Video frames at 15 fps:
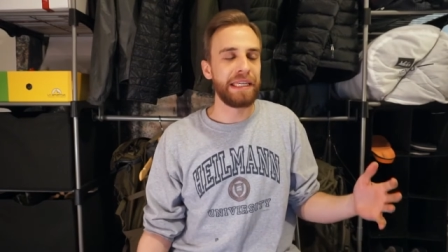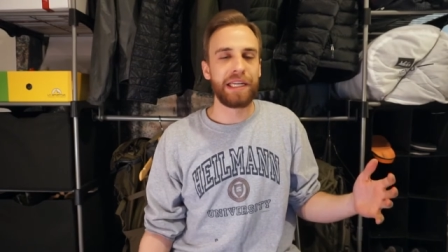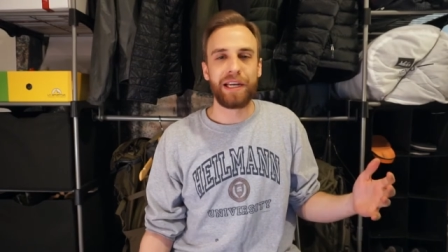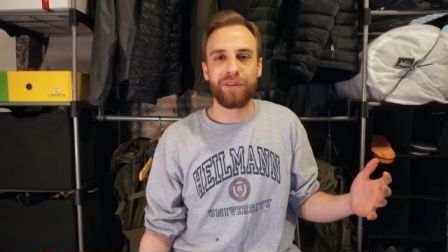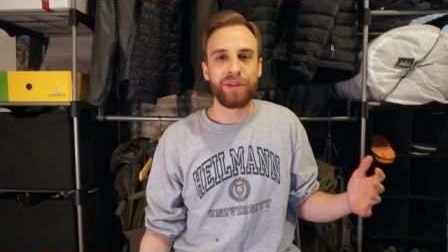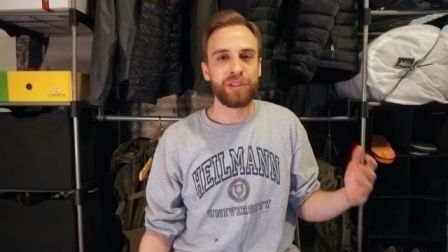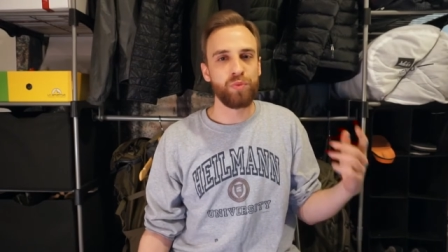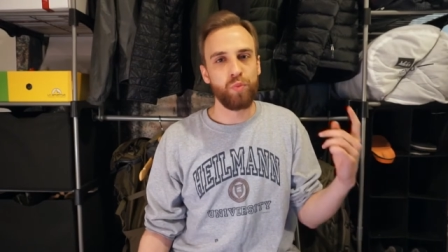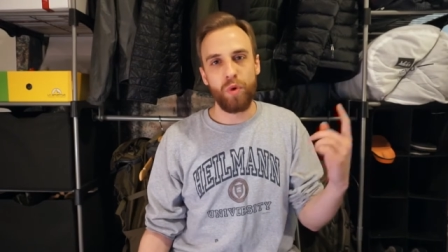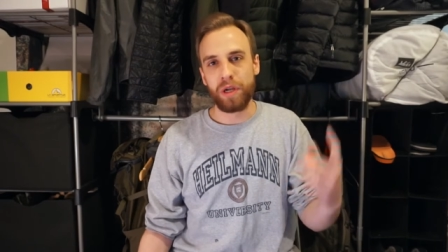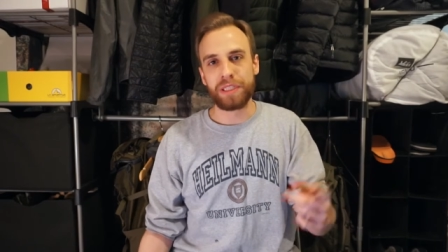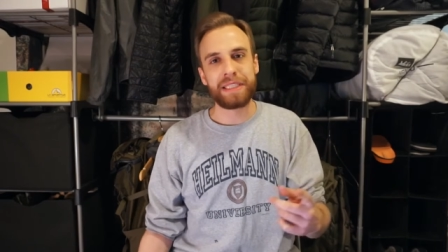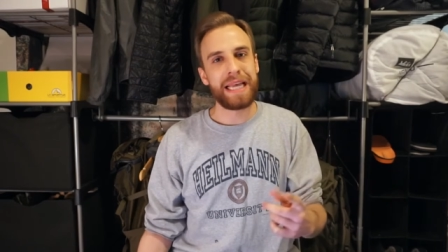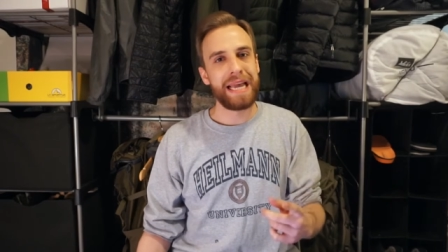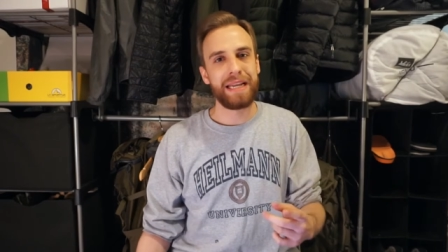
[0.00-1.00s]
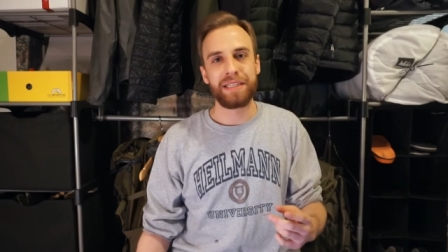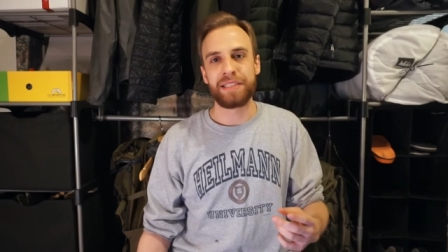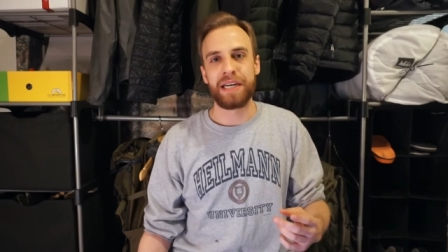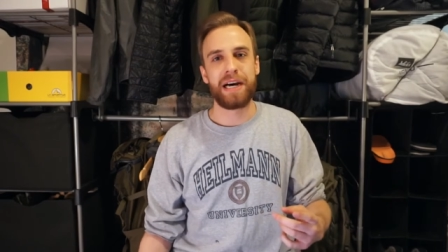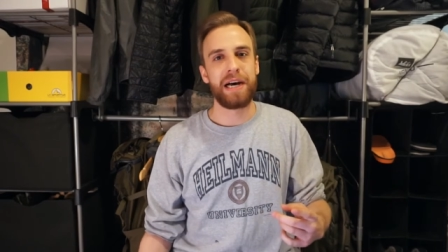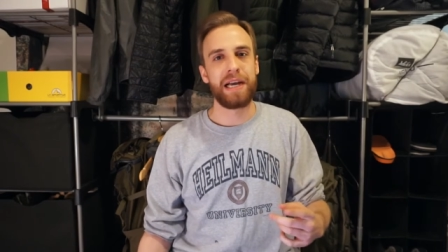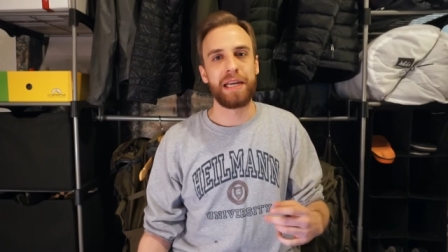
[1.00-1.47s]
you know, it's one day at a
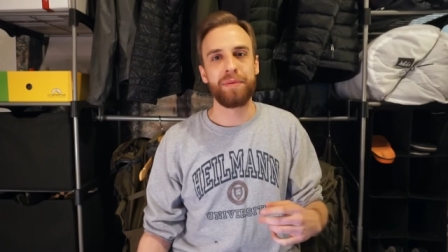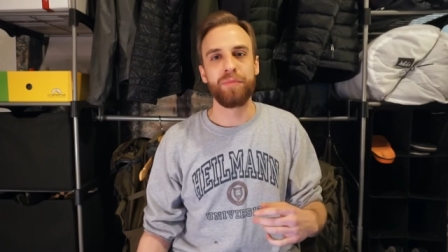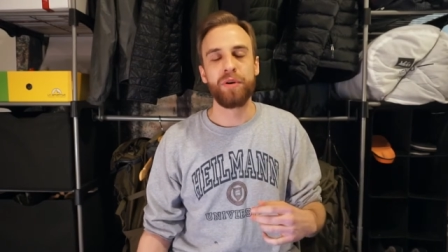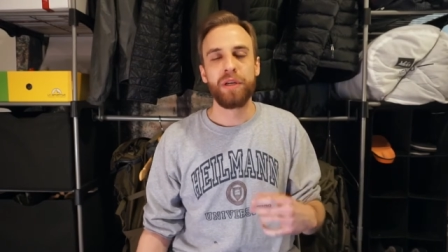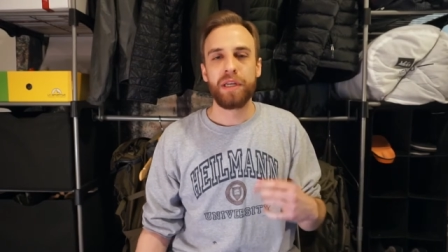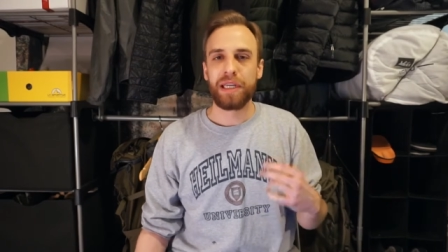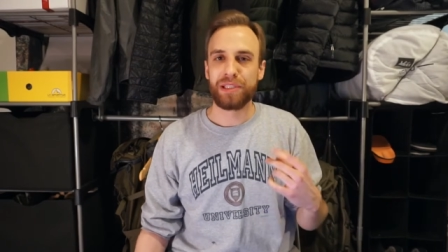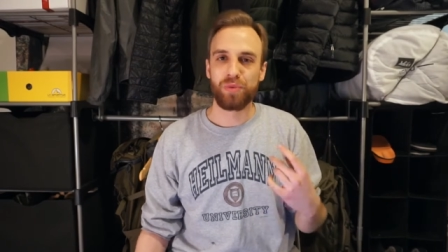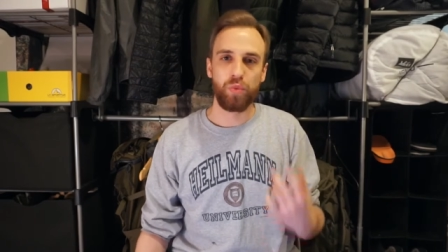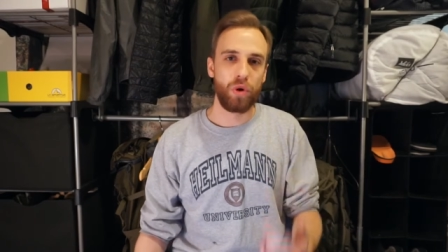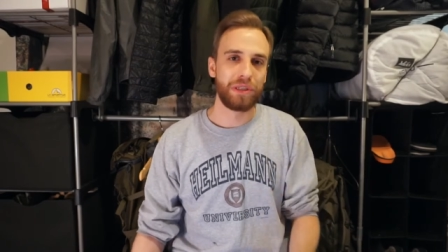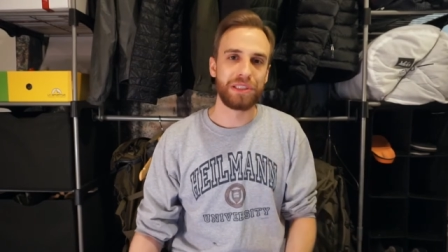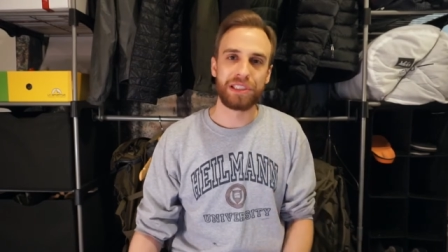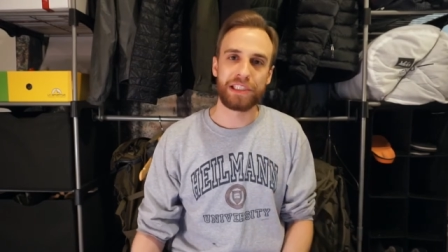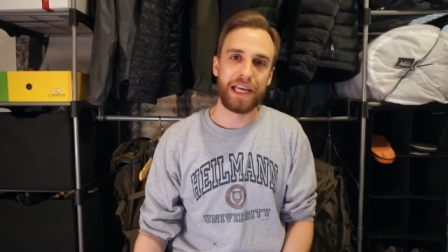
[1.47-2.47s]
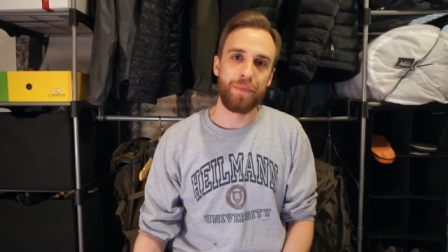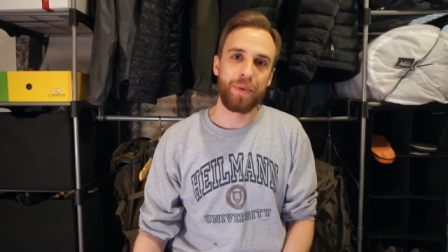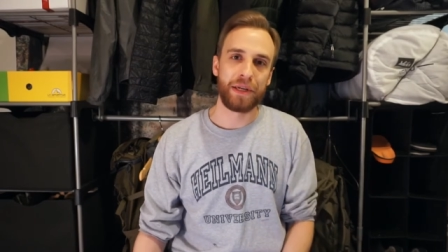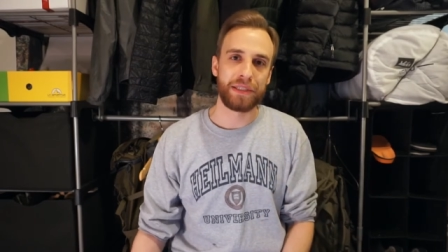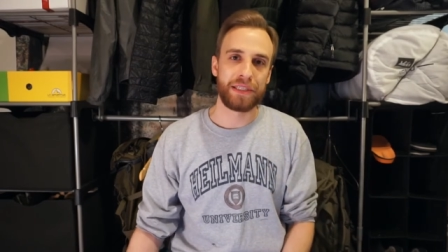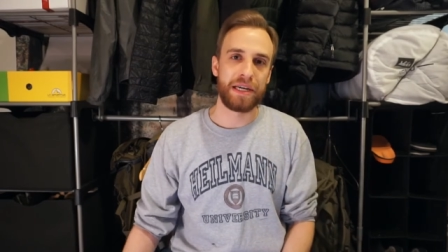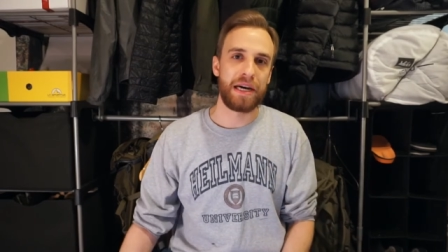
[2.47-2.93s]
time, it's one step
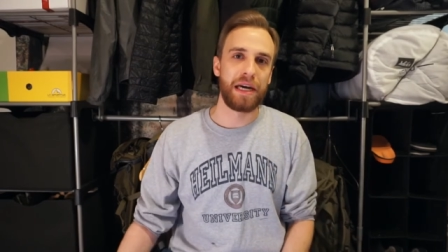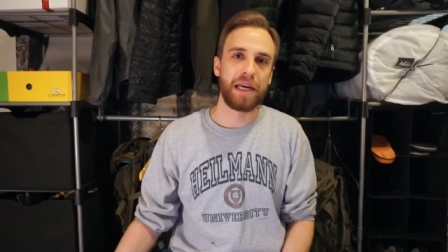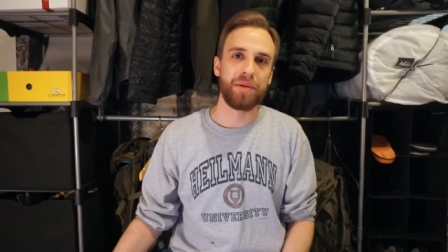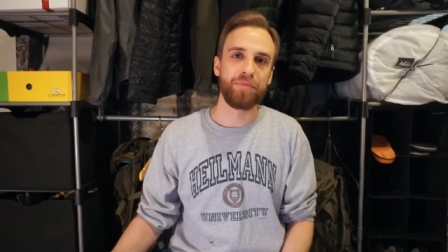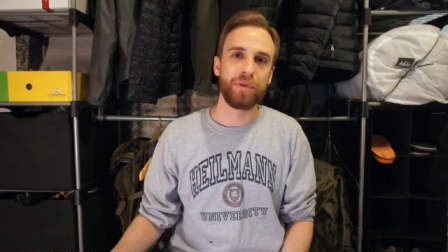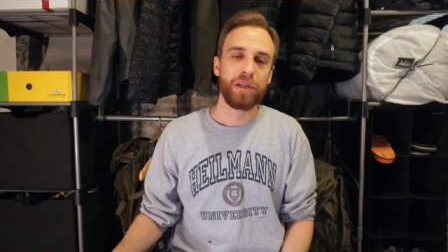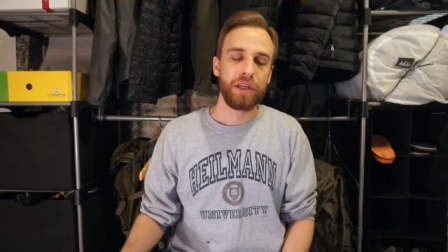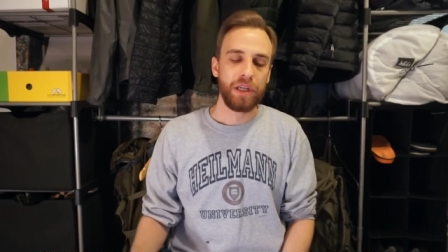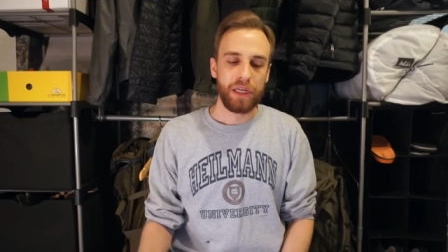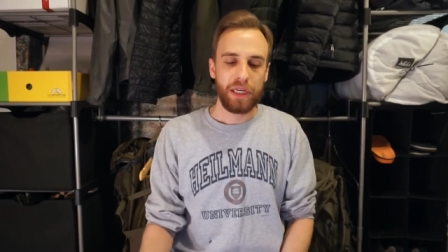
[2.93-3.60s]
at a time.